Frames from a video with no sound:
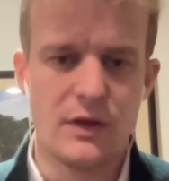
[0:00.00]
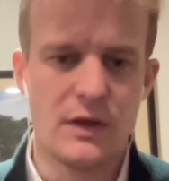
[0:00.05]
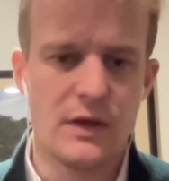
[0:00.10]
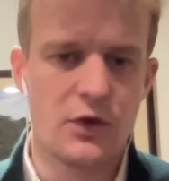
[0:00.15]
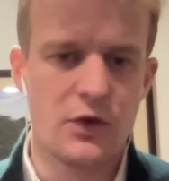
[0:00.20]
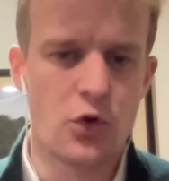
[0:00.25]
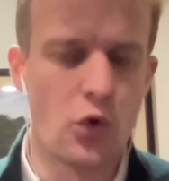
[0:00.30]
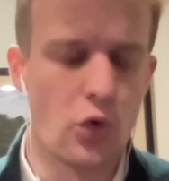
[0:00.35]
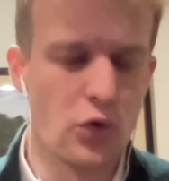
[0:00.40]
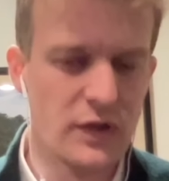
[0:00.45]

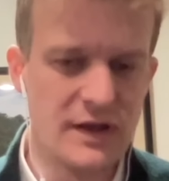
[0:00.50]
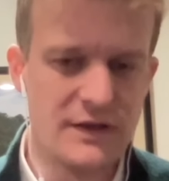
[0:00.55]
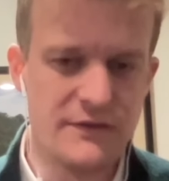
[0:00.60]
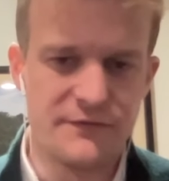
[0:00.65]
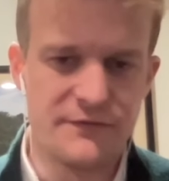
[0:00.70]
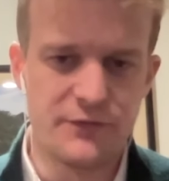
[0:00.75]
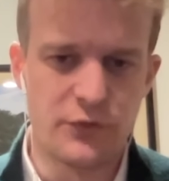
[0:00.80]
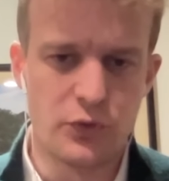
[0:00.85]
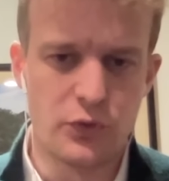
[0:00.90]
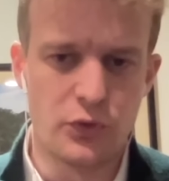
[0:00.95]
calling
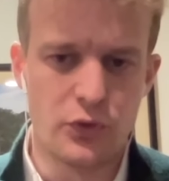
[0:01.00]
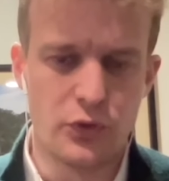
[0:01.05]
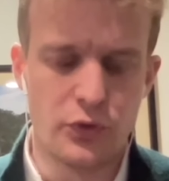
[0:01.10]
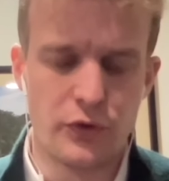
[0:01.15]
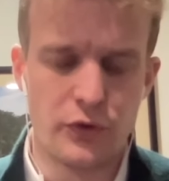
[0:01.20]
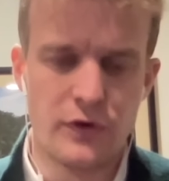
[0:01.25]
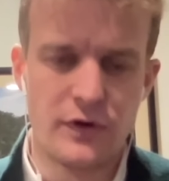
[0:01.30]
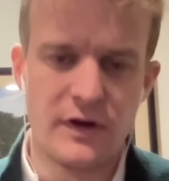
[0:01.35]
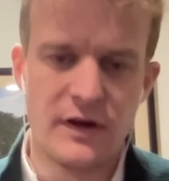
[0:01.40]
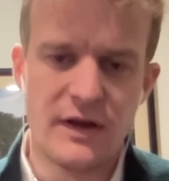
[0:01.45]

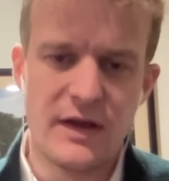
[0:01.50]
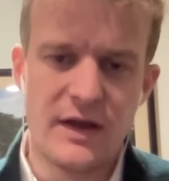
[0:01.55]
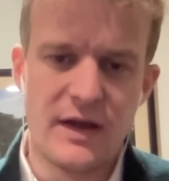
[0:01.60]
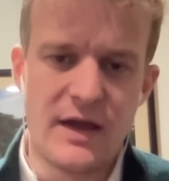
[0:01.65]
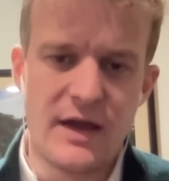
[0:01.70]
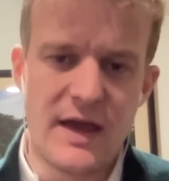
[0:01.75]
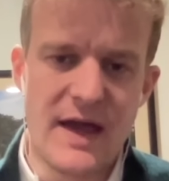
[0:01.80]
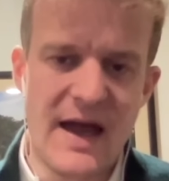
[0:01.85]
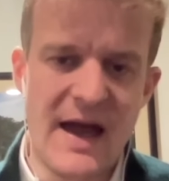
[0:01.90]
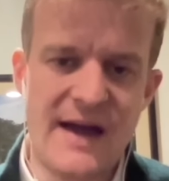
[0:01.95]
for
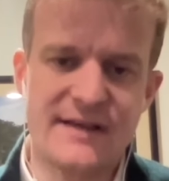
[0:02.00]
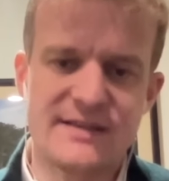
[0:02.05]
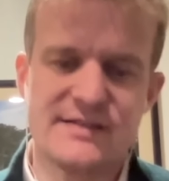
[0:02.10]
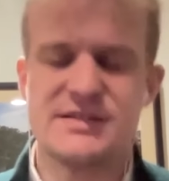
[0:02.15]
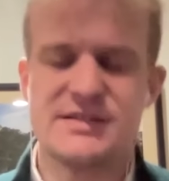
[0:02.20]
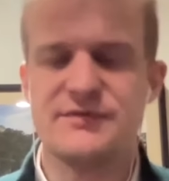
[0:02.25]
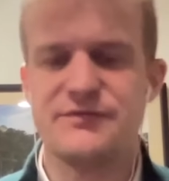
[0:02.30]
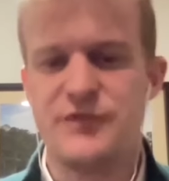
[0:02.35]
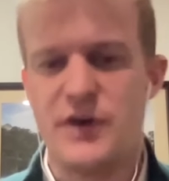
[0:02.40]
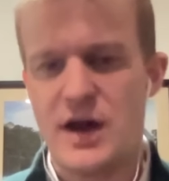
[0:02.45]

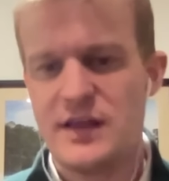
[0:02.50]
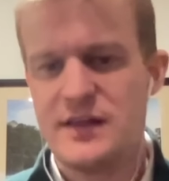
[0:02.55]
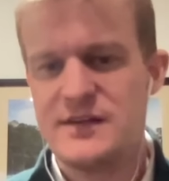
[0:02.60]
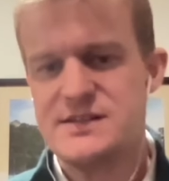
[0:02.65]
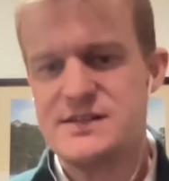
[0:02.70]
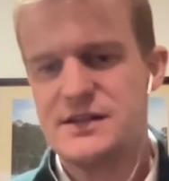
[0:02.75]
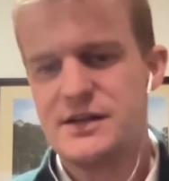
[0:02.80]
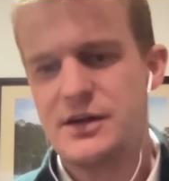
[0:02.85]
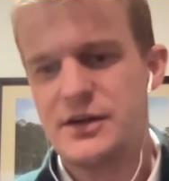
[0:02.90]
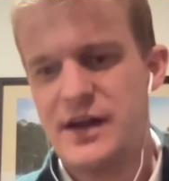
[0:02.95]
acts of violence
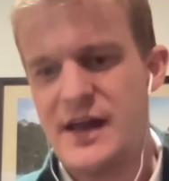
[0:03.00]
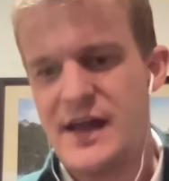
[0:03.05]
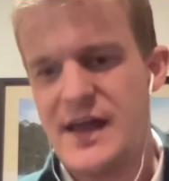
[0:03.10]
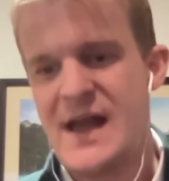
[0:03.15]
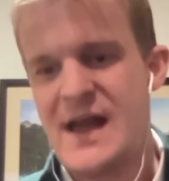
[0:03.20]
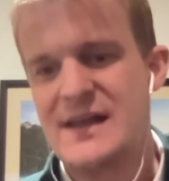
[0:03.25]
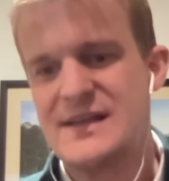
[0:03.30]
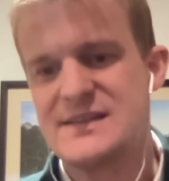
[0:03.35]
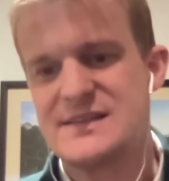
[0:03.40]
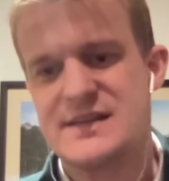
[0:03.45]
that are going to
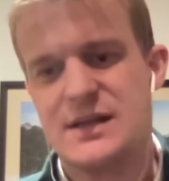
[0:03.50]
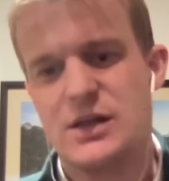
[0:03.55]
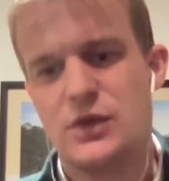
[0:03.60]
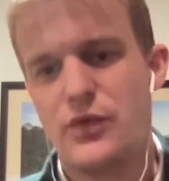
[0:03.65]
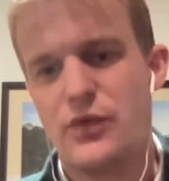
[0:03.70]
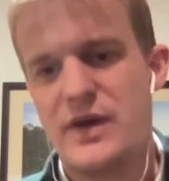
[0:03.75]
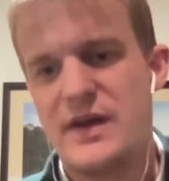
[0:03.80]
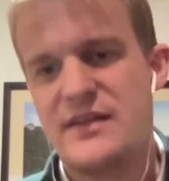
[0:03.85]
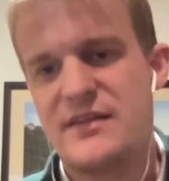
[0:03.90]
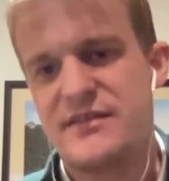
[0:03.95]

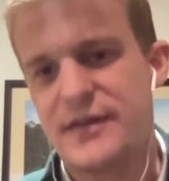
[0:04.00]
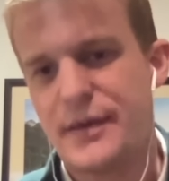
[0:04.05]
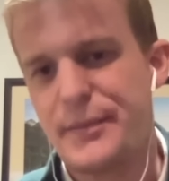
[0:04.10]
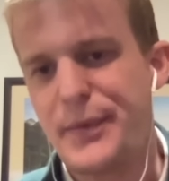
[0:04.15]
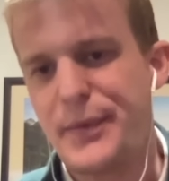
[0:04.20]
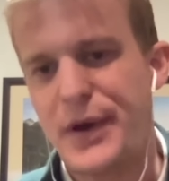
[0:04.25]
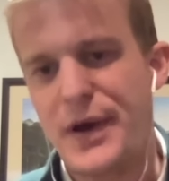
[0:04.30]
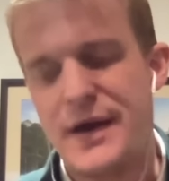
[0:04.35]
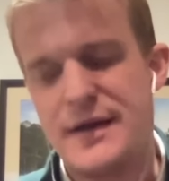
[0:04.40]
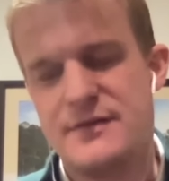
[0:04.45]
accelerate some
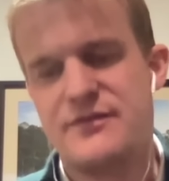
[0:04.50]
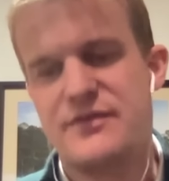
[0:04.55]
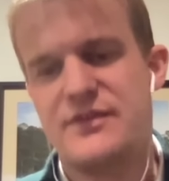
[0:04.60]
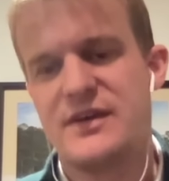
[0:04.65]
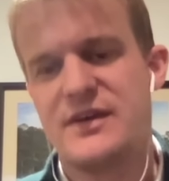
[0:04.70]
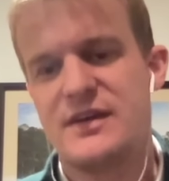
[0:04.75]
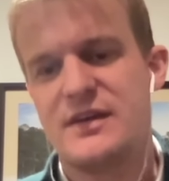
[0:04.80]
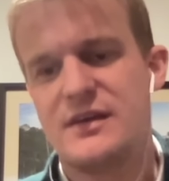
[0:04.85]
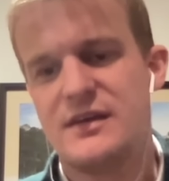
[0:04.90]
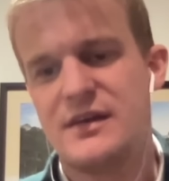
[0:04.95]
kind of
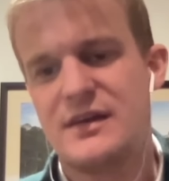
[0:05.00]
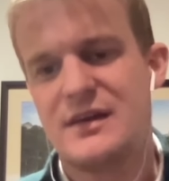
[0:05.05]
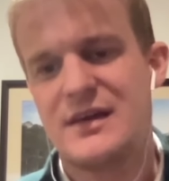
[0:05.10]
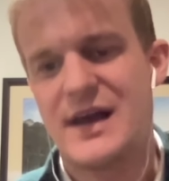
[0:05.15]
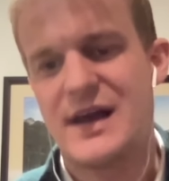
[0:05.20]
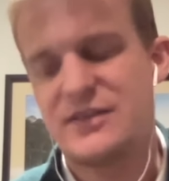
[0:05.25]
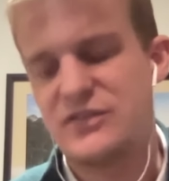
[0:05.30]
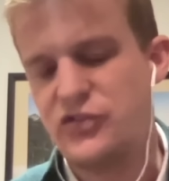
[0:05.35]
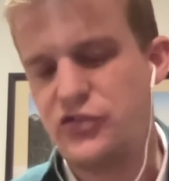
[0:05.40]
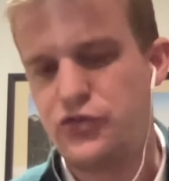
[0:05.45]

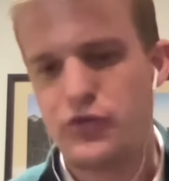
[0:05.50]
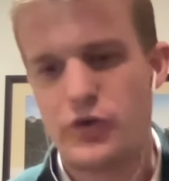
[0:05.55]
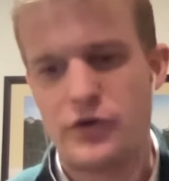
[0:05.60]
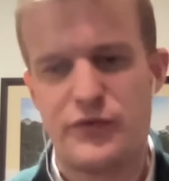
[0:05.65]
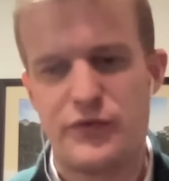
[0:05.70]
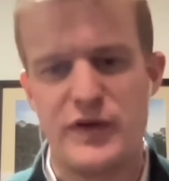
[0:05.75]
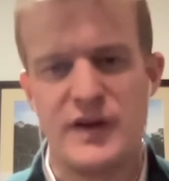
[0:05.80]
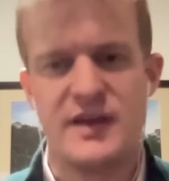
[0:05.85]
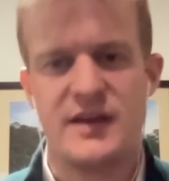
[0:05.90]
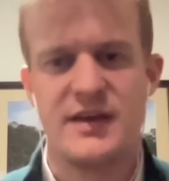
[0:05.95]

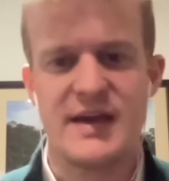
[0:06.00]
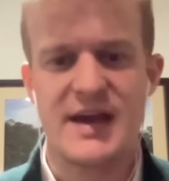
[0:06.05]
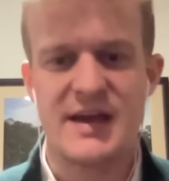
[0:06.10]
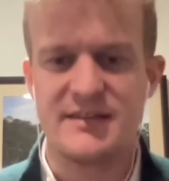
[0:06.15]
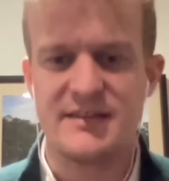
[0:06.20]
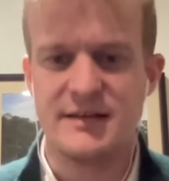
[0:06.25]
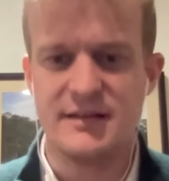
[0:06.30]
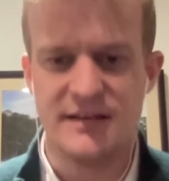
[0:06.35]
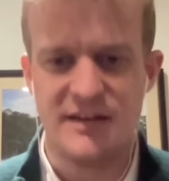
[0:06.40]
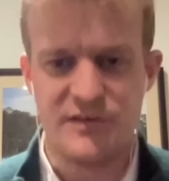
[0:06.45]
catastrophic,
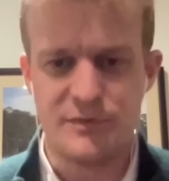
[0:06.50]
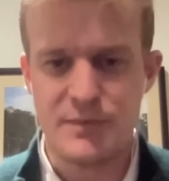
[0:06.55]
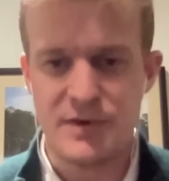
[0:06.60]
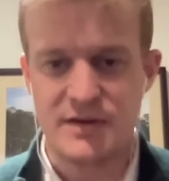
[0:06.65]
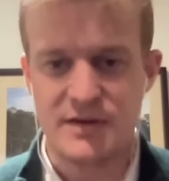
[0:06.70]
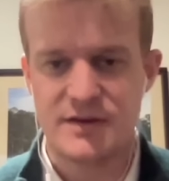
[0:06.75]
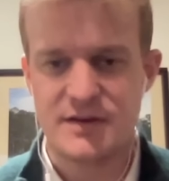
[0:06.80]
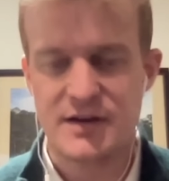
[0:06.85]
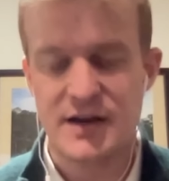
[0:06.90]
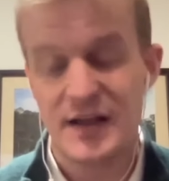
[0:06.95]

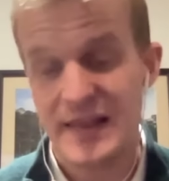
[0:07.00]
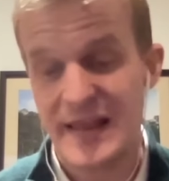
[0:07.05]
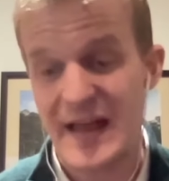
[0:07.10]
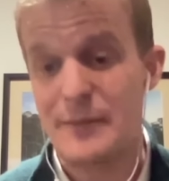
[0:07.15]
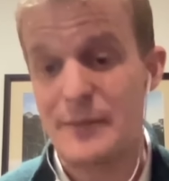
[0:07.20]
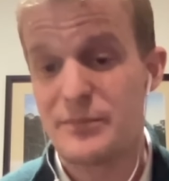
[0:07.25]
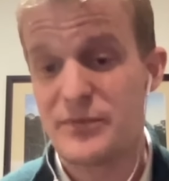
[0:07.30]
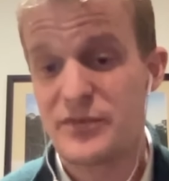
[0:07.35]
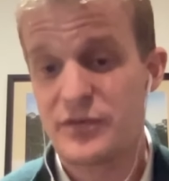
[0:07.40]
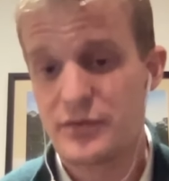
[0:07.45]
cataclysmic
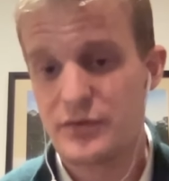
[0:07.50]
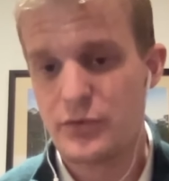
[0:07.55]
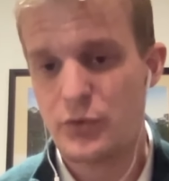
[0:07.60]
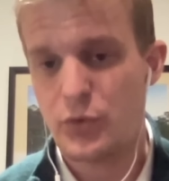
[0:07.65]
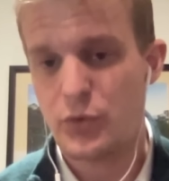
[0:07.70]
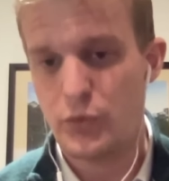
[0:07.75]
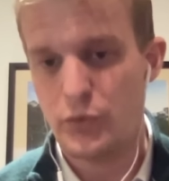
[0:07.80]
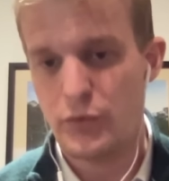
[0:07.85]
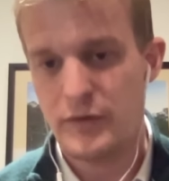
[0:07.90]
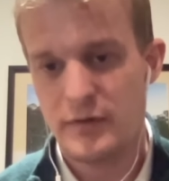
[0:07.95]
collapse
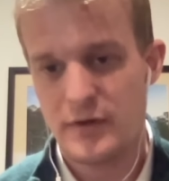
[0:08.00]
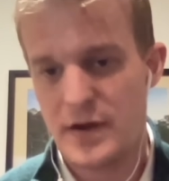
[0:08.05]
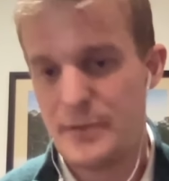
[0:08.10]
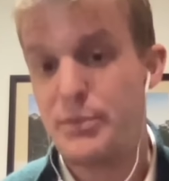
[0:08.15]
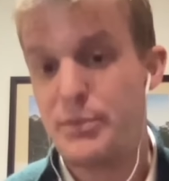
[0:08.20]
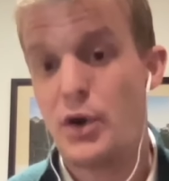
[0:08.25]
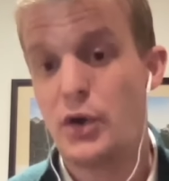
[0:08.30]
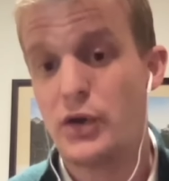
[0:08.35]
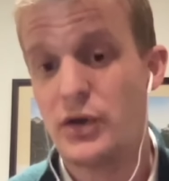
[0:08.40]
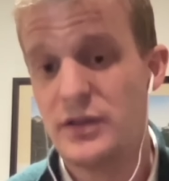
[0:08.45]
or
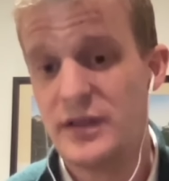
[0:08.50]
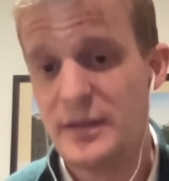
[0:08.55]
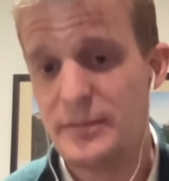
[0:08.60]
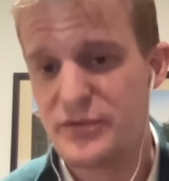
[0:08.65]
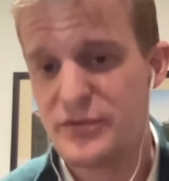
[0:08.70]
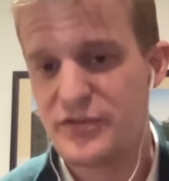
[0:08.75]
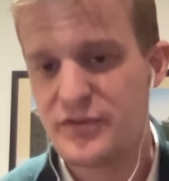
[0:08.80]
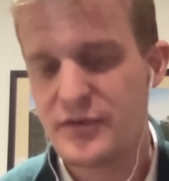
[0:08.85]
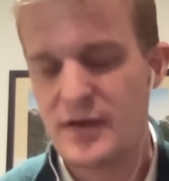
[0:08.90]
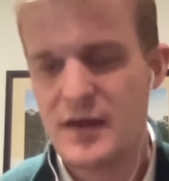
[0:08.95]

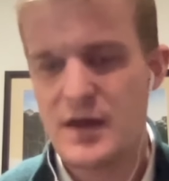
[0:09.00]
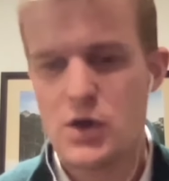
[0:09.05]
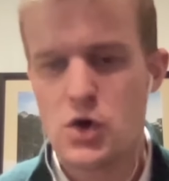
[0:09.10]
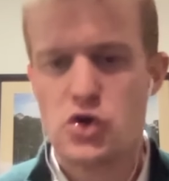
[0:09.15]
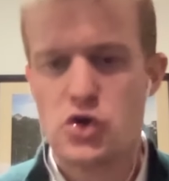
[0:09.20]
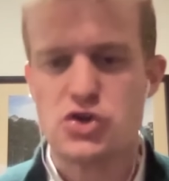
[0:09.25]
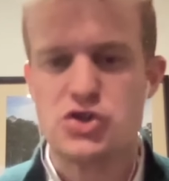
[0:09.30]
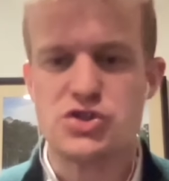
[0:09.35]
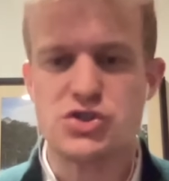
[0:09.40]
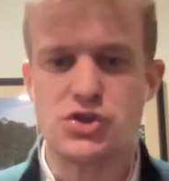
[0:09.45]
apocalypse,
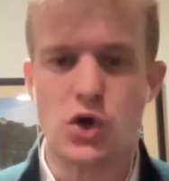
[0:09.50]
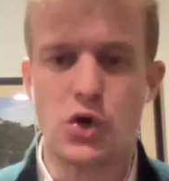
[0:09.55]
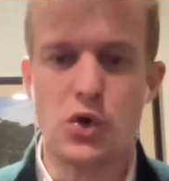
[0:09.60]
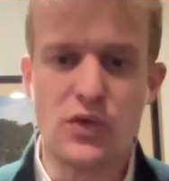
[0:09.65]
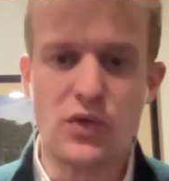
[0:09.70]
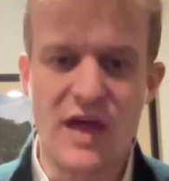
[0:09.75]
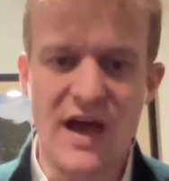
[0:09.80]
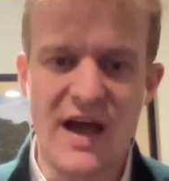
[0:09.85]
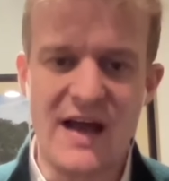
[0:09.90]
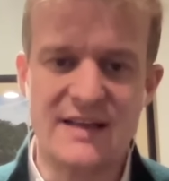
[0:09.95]
so
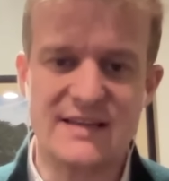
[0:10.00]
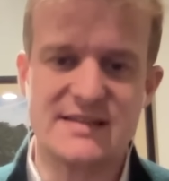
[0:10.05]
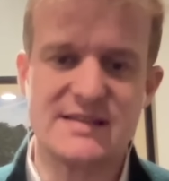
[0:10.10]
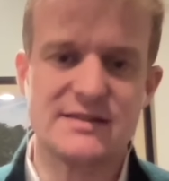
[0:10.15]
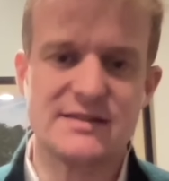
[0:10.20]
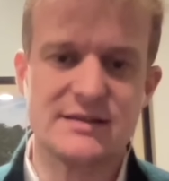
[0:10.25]
that